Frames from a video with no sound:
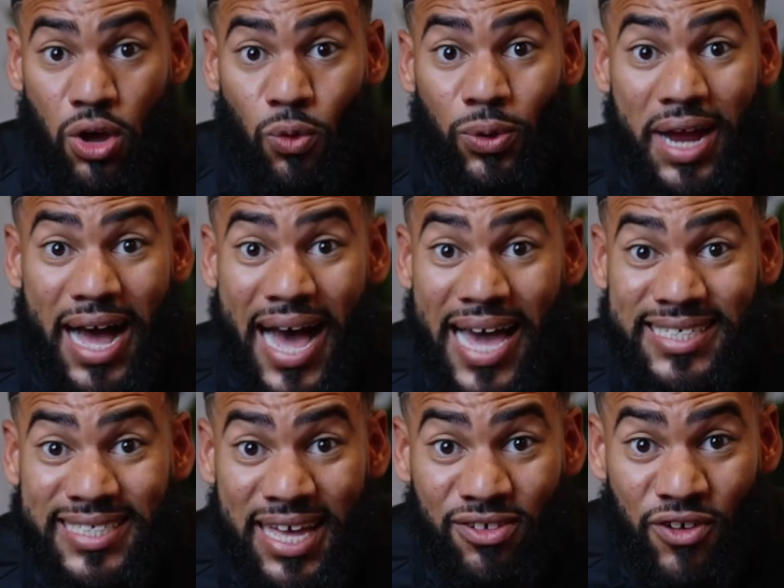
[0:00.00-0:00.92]
When I
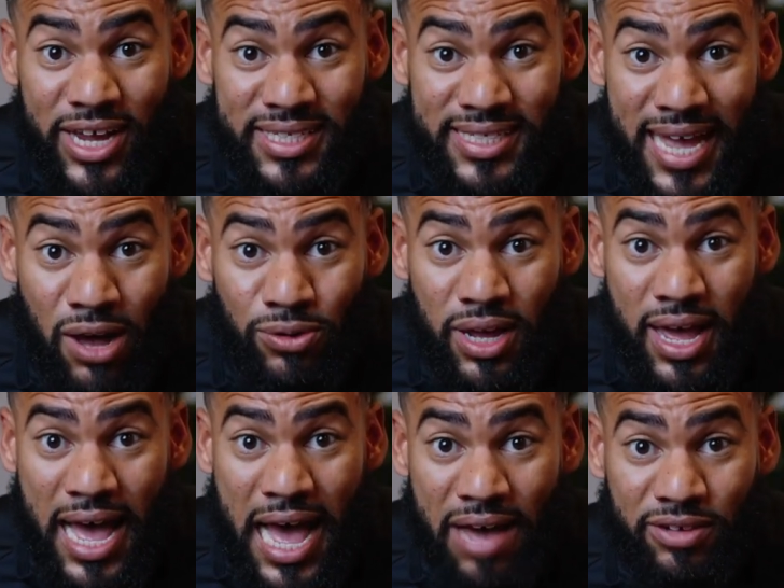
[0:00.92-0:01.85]
say the right sound,
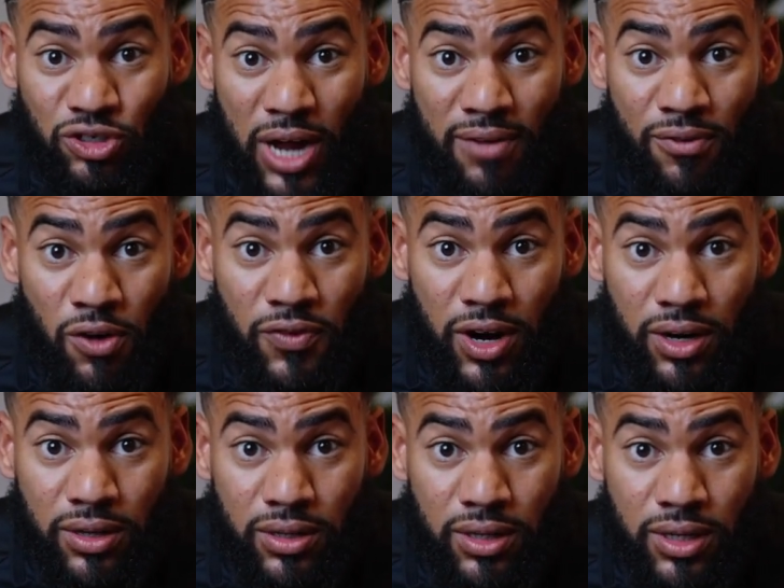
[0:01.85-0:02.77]
have it drive over.